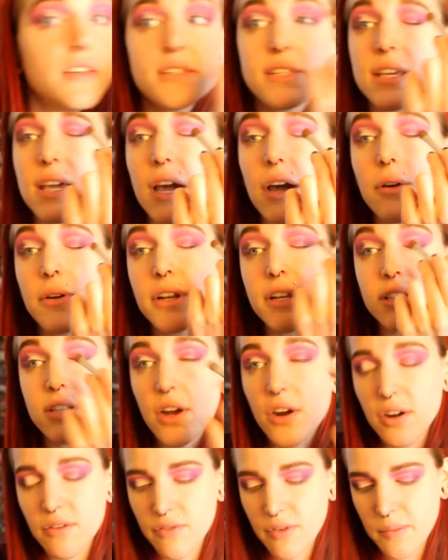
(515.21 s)
See how it is
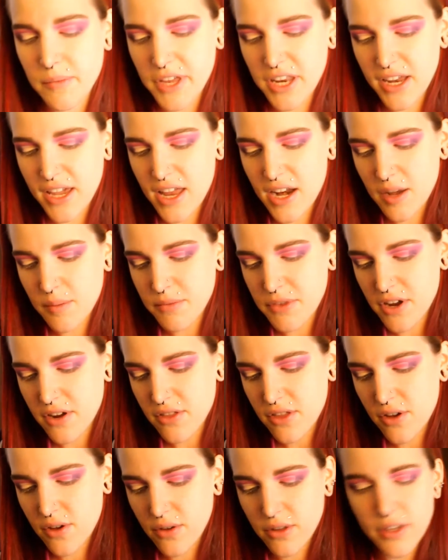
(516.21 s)
hard for me to get up there
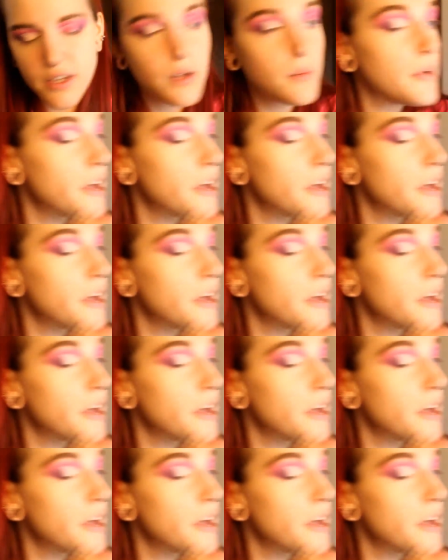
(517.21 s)
though a little